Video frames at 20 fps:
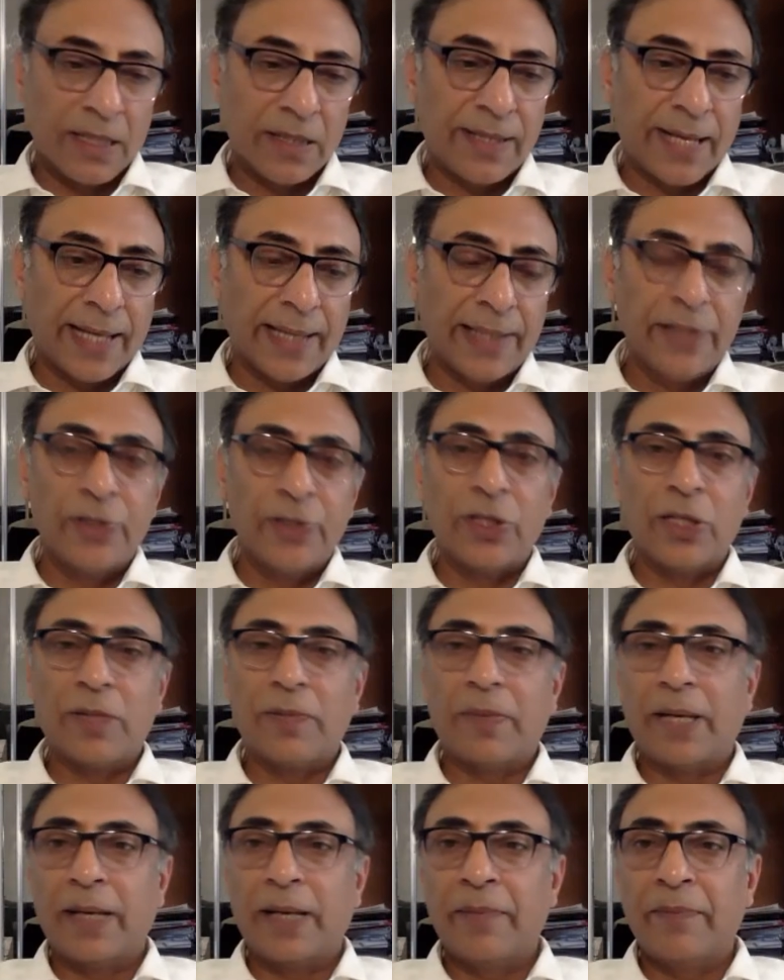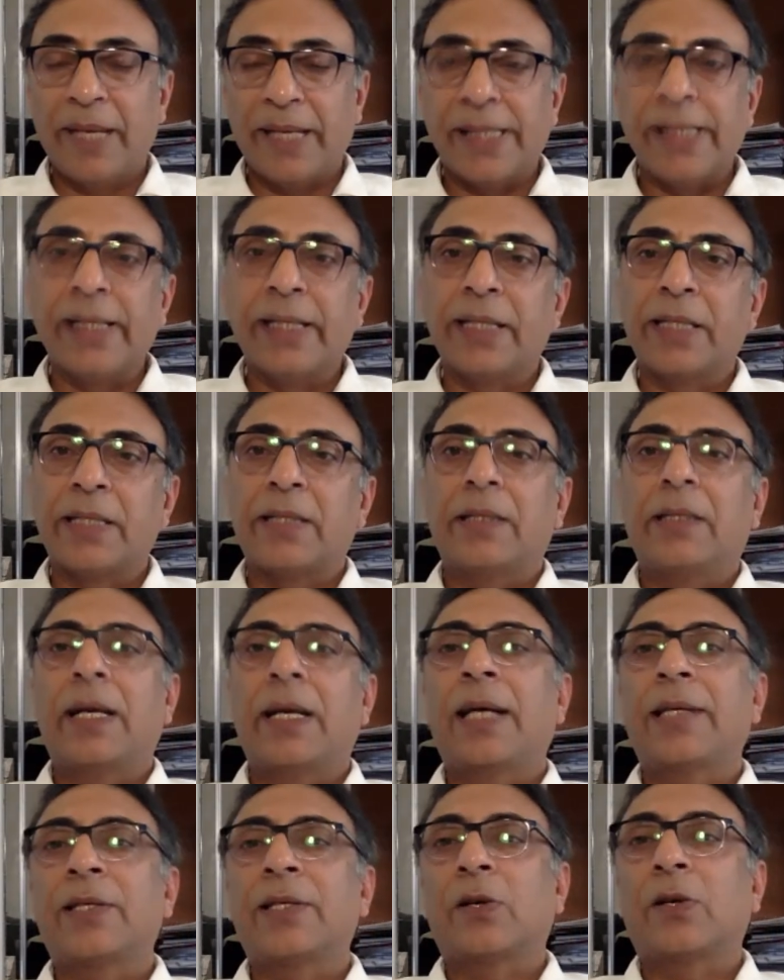diluted by making it
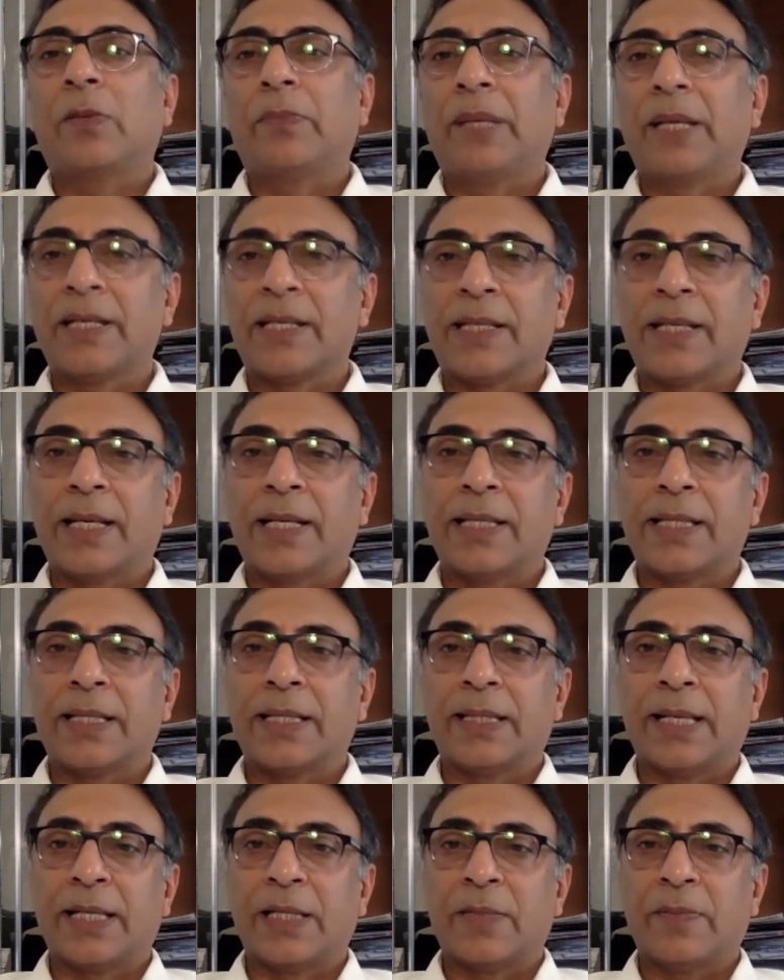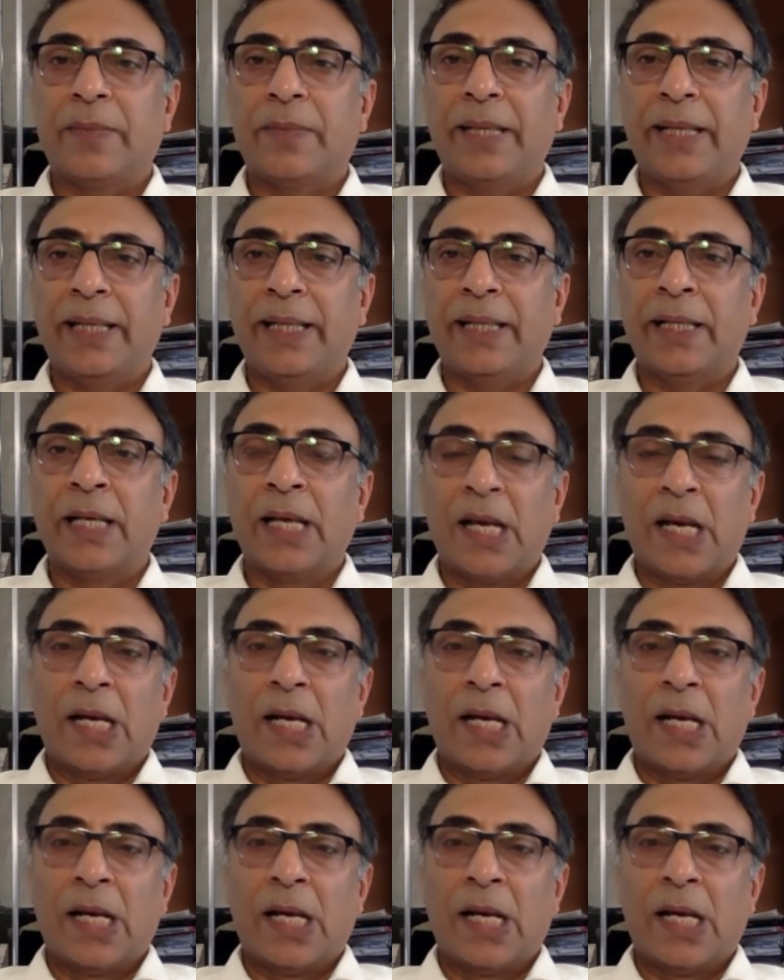as complex as it has been,